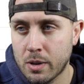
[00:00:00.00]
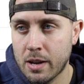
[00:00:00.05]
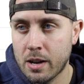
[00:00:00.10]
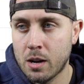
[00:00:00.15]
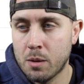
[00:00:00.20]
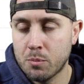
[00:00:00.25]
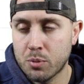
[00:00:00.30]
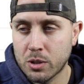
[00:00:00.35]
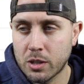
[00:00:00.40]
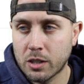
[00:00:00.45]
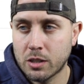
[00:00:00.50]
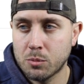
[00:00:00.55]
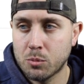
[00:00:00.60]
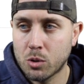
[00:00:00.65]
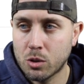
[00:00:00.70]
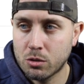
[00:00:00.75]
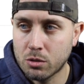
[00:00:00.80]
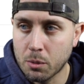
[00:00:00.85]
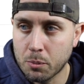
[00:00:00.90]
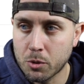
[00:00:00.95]

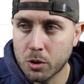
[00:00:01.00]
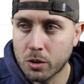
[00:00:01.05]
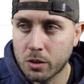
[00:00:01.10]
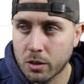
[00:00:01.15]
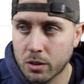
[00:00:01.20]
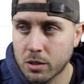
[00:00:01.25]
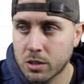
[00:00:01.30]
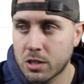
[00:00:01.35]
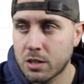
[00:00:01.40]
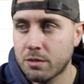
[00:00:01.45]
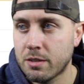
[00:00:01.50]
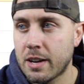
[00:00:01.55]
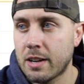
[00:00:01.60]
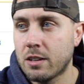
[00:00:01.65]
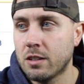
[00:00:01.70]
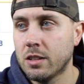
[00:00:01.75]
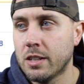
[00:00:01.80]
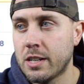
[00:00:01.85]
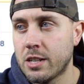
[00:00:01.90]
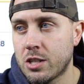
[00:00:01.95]
cryptocurrency
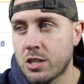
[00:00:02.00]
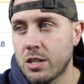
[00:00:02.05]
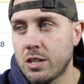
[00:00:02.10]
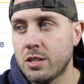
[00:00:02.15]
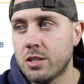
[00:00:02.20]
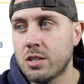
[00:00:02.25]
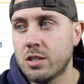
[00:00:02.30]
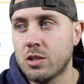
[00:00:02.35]
regulations,